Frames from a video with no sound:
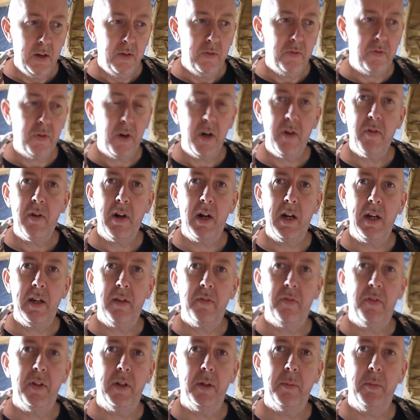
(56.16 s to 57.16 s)
very readily
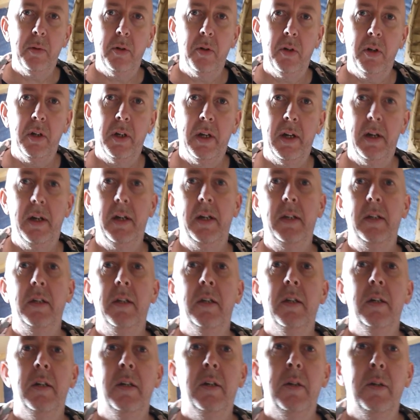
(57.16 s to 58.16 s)
available online
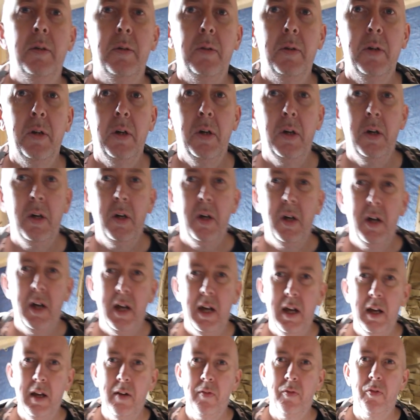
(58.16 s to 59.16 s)

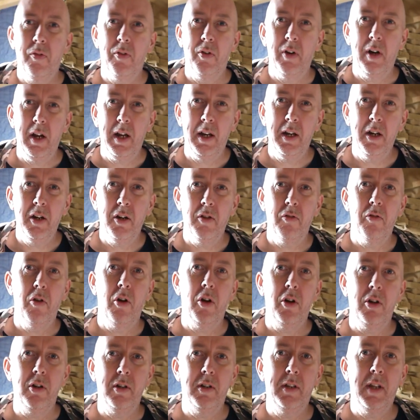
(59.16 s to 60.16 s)
for in and
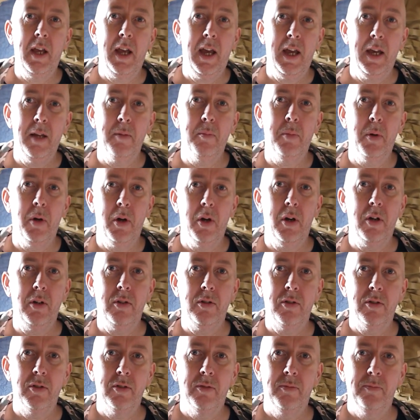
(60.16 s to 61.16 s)
around
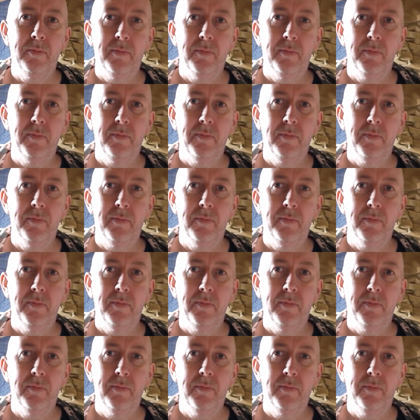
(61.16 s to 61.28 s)
£10,